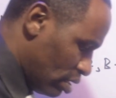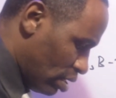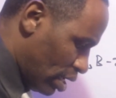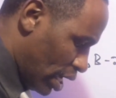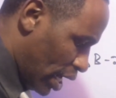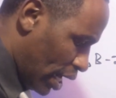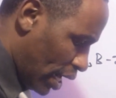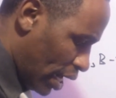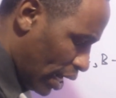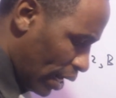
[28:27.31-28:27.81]

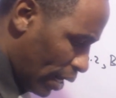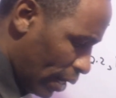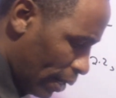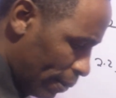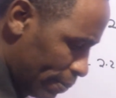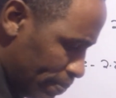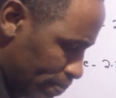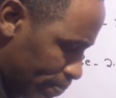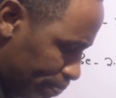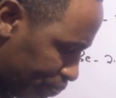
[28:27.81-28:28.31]

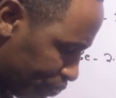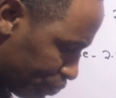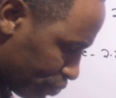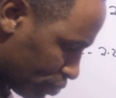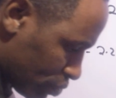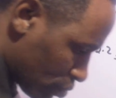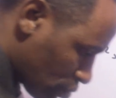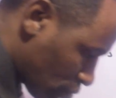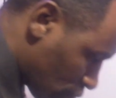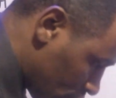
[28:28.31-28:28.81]
and
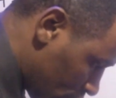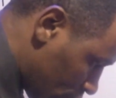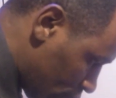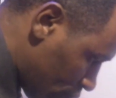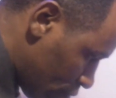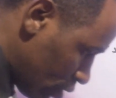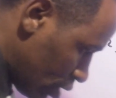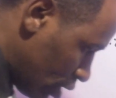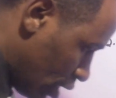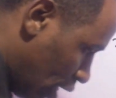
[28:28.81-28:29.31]

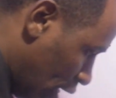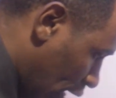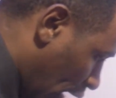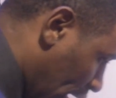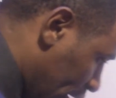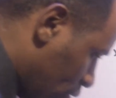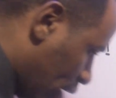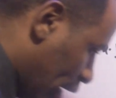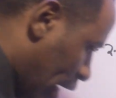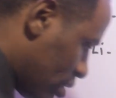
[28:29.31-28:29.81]

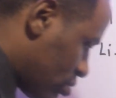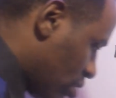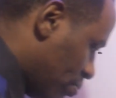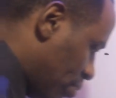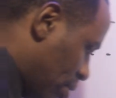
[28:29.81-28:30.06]
you can actually be